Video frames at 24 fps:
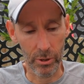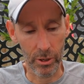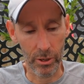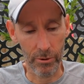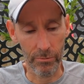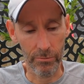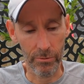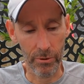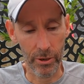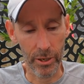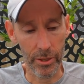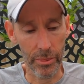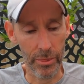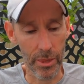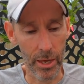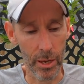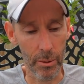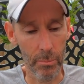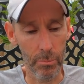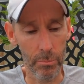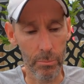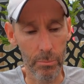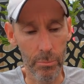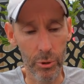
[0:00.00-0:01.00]
I find
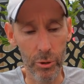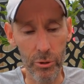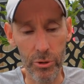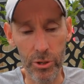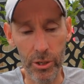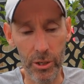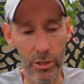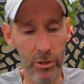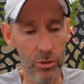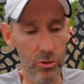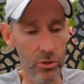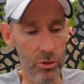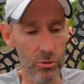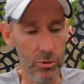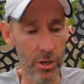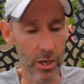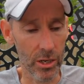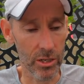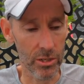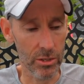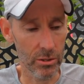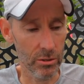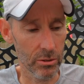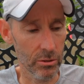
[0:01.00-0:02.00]
that booty
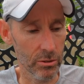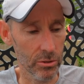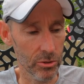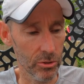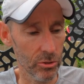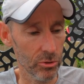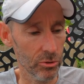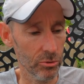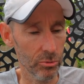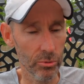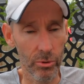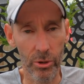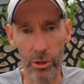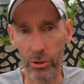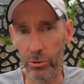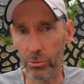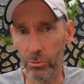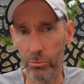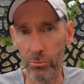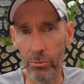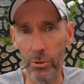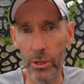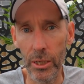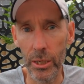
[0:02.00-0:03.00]
construction just
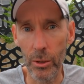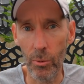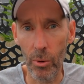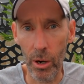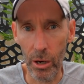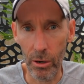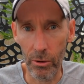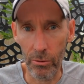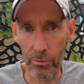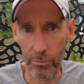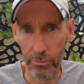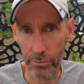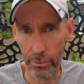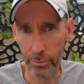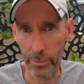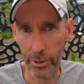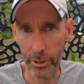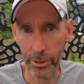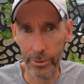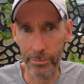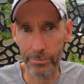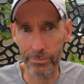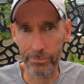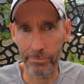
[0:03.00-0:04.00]
works really well for
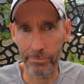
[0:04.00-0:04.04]
me.